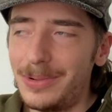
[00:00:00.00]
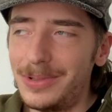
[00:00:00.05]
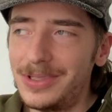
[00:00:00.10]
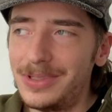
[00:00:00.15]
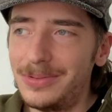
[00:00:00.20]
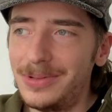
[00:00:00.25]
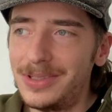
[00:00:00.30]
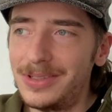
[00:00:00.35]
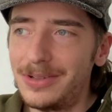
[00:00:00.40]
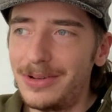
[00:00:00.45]

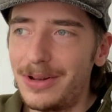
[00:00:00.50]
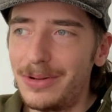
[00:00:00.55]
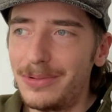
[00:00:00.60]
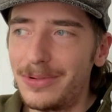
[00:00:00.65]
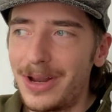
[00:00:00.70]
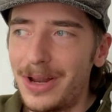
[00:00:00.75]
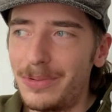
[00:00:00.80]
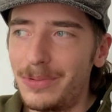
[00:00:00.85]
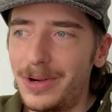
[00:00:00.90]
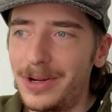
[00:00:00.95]
what's a
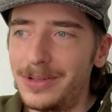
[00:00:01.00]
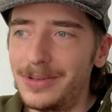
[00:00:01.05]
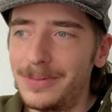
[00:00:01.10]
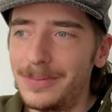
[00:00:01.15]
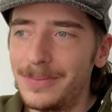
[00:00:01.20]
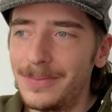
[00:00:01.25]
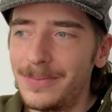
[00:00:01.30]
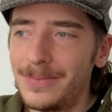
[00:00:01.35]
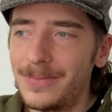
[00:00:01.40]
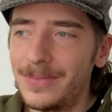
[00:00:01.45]
great word?
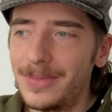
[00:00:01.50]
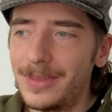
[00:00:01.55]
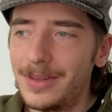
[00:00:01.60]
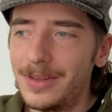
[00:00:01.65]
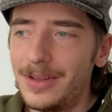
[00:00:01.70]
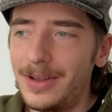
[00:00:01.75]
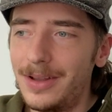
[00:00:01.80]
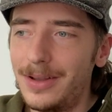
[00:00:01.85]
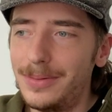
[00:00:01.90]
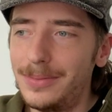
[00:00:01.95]

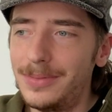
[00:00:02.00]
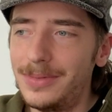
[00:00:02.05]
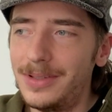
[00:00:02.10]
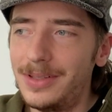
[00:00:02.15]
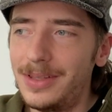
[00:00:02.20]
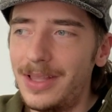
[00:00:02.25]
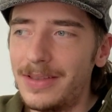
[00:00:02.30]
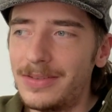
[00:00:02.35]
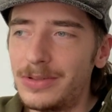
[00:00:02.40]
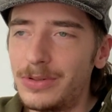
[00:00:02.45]

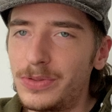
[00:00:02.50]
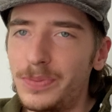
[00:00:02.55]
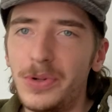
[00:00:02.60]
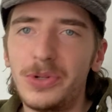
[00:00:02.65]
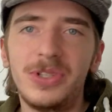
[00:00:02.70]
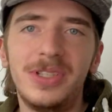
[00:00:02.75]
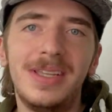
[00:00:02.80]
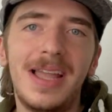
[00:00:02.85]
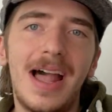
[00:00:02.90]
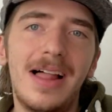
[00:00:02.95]
They have so much
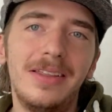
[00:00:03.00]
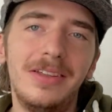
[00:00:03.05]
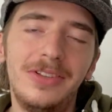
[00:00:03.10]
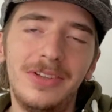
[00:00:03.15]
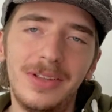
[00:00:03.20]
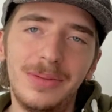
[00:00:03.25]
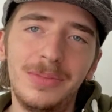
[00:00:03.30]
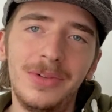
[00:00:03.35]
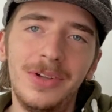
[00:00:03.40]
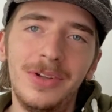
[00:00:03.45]
personality to
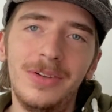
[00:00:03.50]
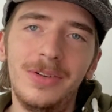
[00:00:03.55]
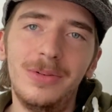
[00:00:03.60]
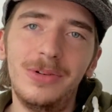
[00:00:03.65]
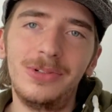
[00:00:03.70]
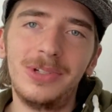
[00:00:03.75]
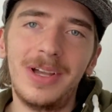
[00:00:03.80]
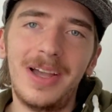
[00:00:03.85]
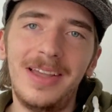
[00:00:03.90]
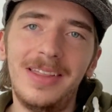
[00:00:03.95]
them,
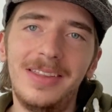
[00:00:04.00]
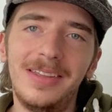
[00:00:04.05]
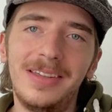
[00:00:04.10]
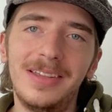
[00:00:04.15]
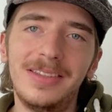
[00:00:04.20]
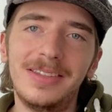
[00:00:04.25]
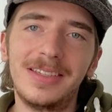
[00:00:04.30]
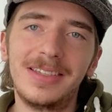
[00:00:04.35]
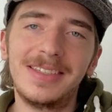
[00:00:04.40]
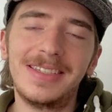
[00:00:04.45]
which I think
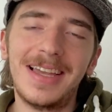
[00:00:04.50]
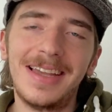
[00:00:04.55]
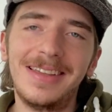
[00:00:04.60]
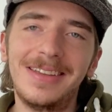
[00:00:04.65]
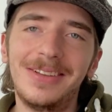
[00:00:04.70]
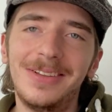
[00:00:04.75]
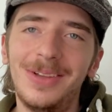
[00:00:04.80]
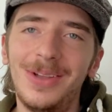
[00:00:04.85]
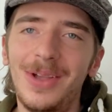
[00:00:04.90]
is exciting.